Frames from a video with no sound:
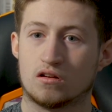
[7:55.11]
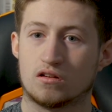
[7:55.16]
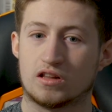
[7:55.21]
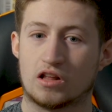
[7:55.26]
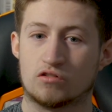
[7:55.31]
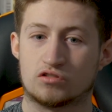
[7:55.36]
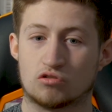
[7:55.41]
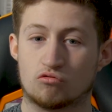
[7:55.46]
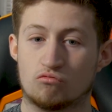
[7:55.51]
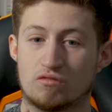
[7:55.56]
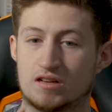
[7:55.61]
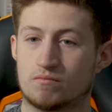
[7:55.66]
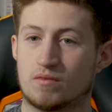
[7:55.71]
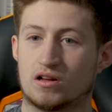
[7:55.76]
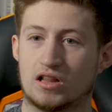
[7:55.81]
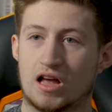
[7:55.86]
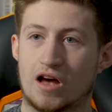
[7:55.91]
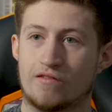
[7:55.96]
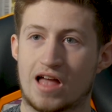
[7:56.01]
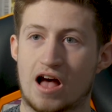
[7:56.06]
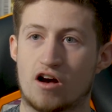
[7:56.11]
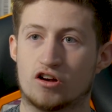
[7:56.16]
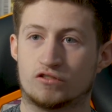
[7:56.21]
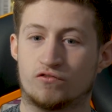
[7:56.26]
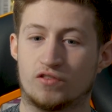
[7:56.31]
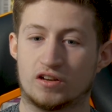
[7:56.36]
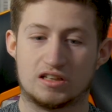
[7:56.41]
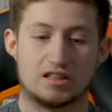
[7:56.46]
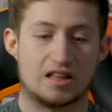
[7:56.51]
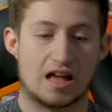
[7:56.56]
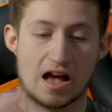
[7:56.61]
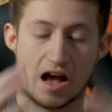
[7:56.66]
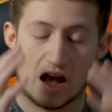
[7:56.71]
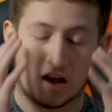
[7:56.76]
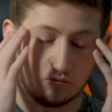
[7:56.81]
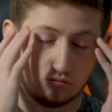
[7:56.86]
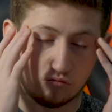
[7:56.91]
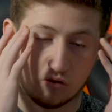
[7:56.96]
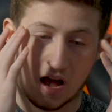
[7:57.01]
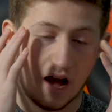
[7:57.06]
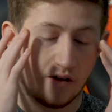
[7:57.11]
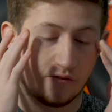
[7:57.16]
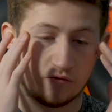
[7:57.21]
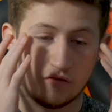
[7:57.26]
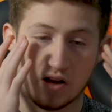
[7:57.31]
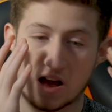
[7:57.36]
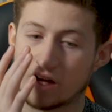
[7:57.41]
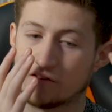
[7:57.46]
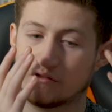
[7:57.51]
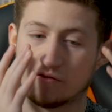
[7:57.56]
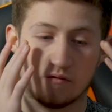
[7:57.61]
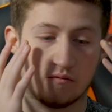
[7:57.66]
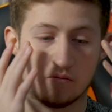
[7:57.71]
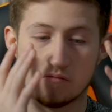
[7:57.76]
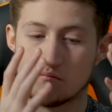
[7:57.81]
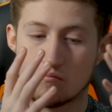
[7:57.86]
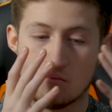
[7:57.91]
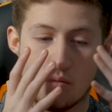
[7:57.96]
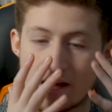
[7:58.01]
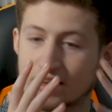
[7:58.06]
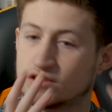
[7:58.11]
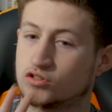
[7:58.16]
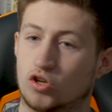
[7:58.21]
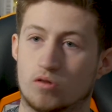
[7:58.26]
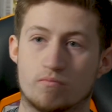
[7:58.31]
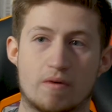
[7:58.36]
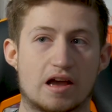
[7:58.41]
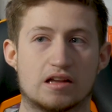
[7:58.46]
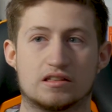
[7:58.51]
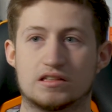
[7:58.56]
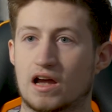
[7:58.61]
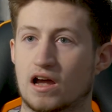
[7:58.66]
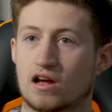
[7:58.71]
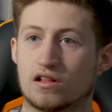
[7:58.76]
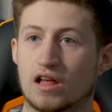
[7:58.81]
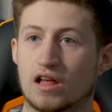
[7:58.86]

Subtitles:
There was a week in my life that I was thinking that I've messed up my entire